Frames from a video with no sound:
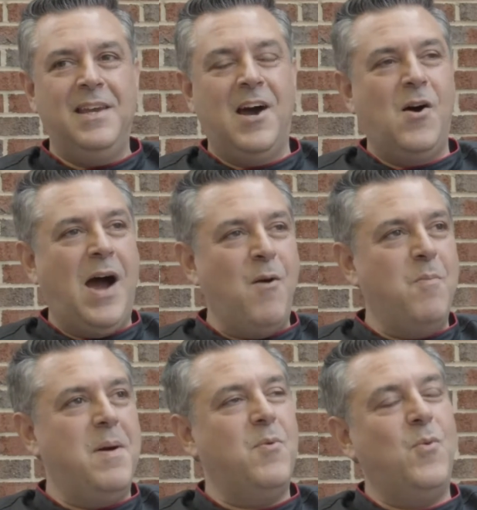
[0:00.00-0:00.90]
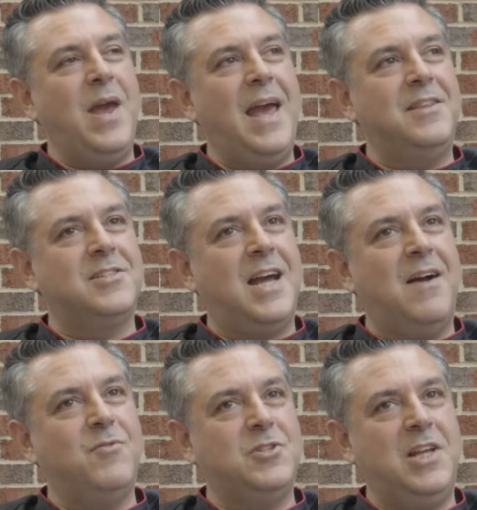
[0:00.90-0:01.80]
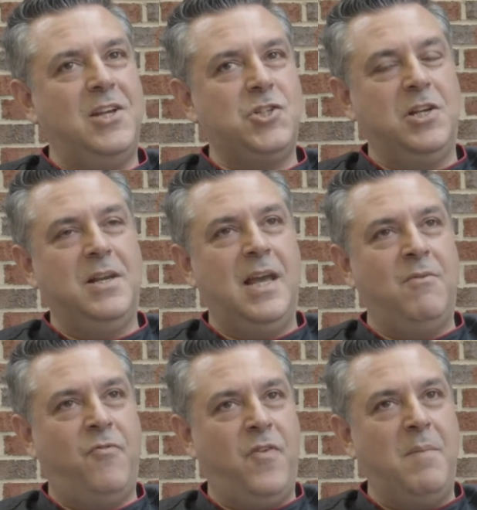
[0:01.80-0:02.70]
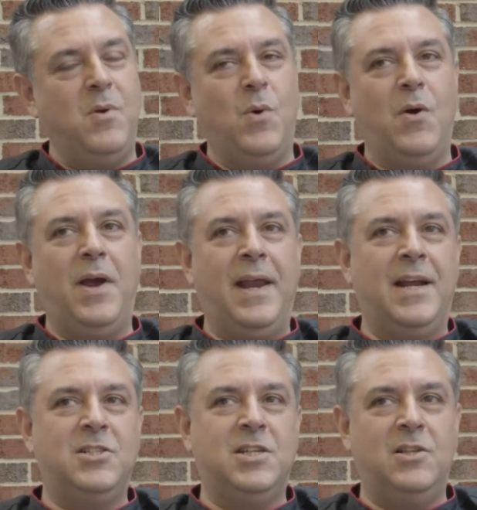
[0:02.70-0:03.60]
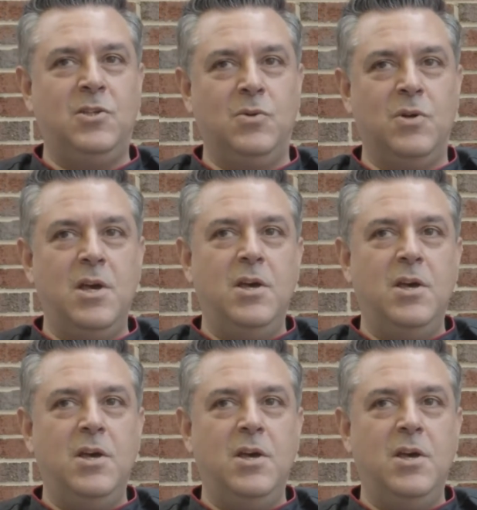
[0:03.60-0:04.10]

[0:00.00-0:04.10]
Now, I remember we had this conversation in February, and I said to you,